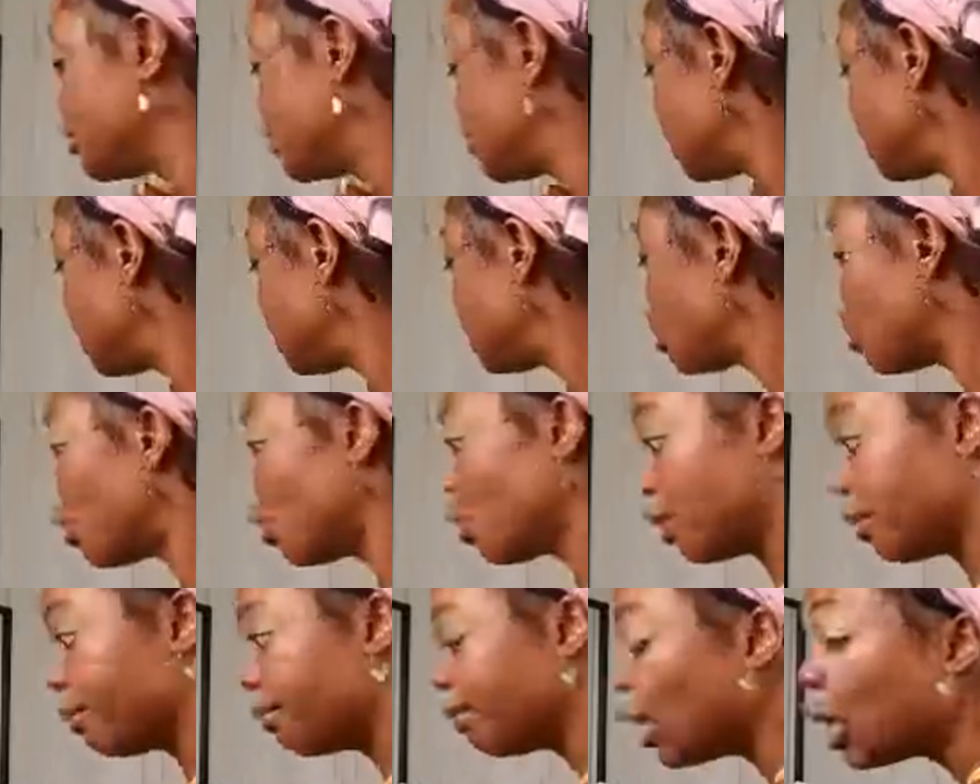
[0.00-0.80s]
you know,
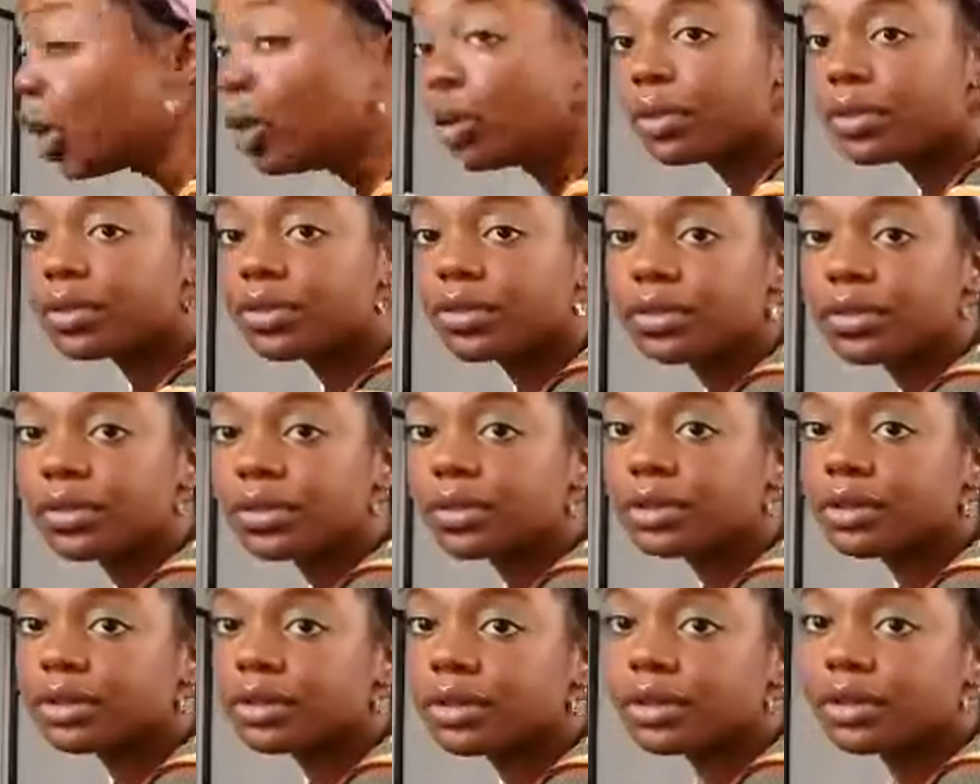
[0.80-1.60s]
or both.
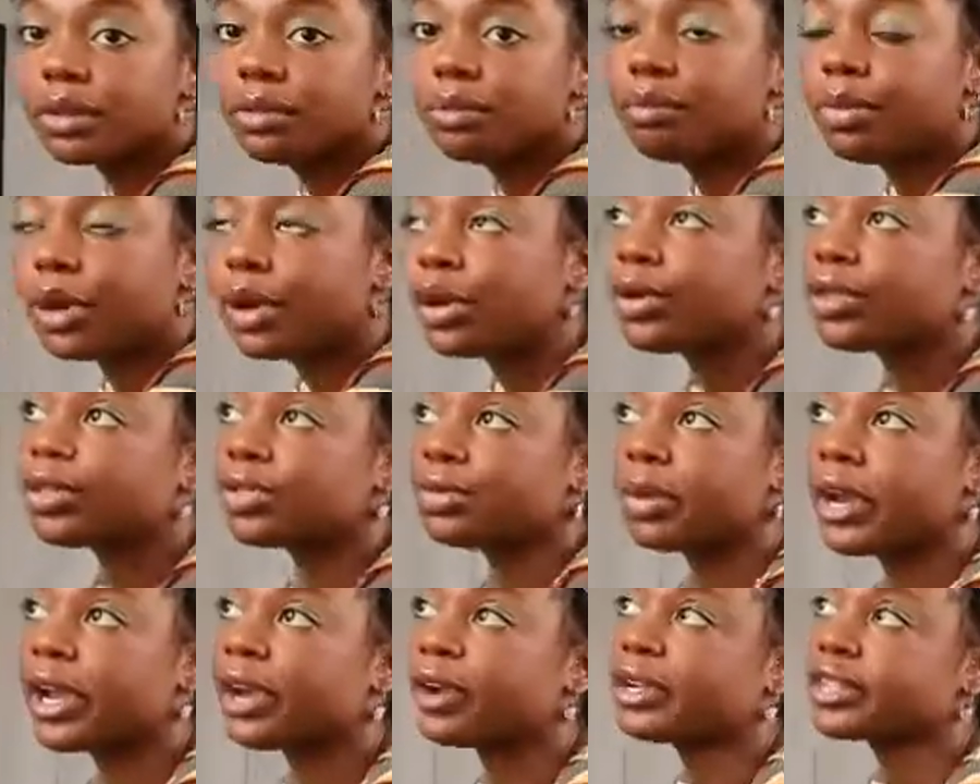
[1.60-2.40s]

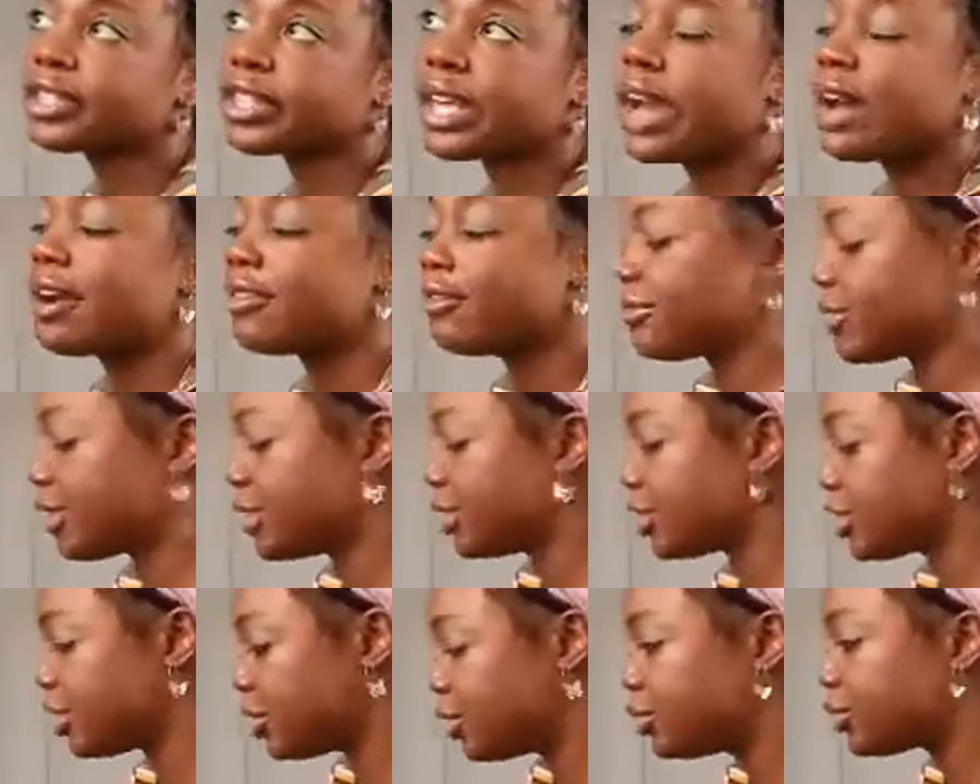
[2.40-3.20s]
Both parents have
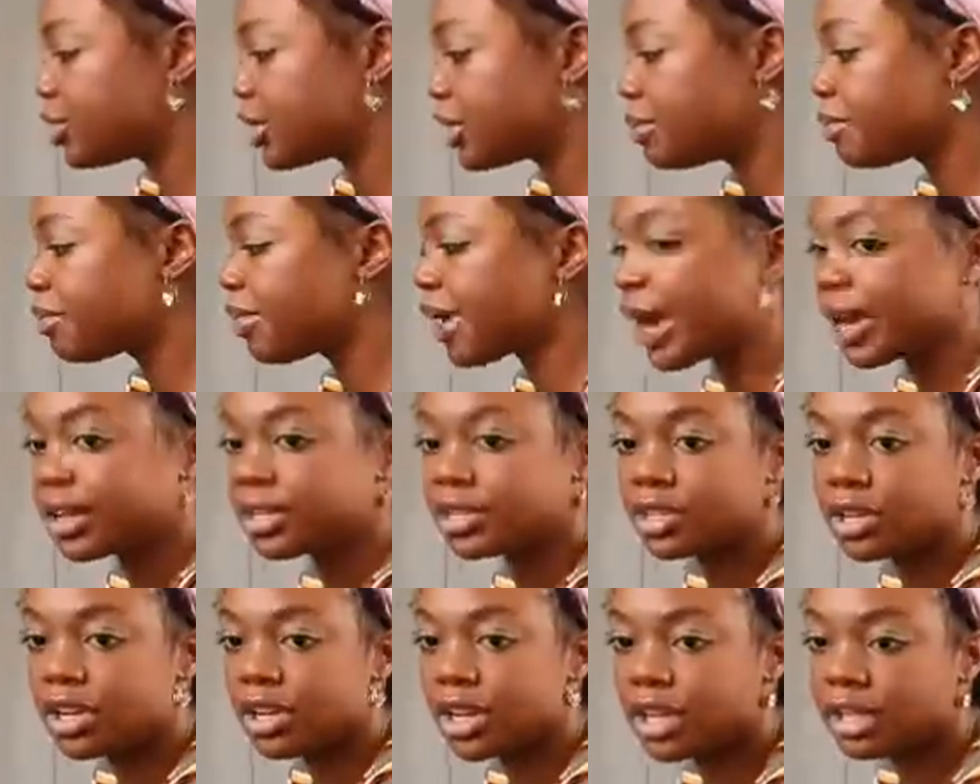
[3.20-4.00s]
a huge
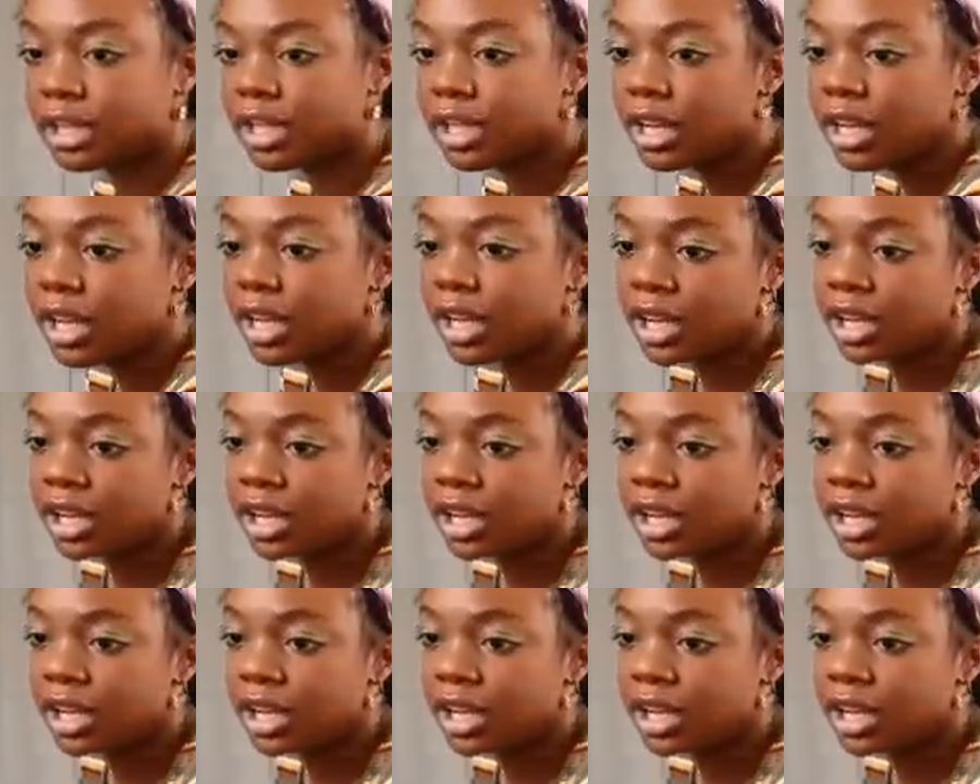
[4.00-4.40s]
impact on